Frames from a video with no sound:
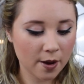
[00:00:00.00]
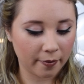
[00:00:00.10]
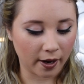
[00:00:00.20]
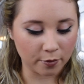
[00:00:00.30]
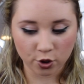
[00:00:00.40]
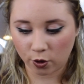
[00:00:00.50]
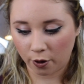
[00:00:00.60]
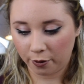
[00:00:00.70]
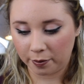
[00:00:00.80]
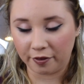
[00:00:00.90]
but I'm sure
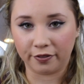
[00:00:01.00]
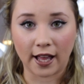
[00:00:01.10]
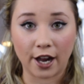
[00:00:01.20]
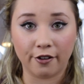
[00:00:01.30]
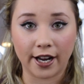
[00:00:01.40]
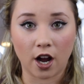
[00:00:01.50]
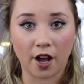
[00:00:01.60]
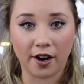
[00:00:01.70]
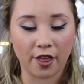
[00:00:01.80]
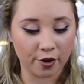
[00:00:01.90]
it would be flattering
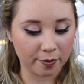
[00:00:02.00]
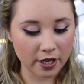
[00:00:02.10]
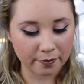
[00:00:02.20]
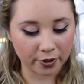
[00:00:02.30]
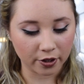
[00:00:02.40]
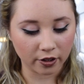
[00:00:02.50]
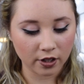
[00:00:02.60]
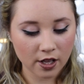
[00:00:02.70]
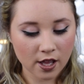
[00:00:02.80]
on other people.